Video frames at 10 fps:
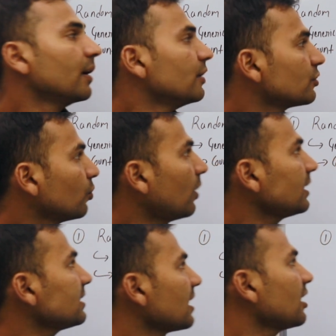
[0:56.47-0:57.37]
So
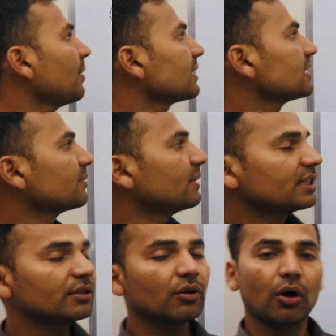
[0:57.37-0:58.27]
what is random access
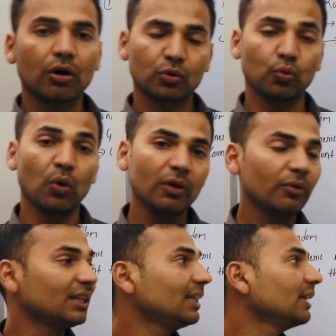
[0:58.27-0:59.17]
machine, or why
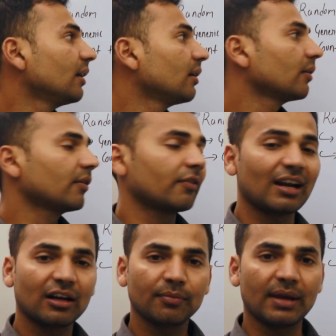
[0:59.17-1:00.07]
we need a
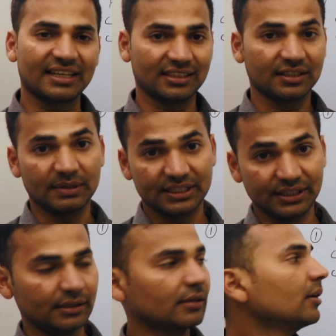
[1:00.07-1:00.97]
random access
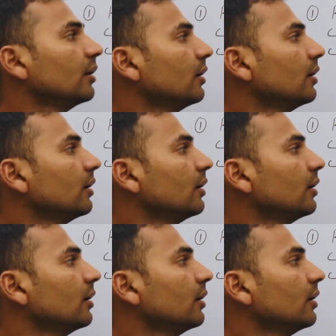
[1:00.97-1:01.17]
machine?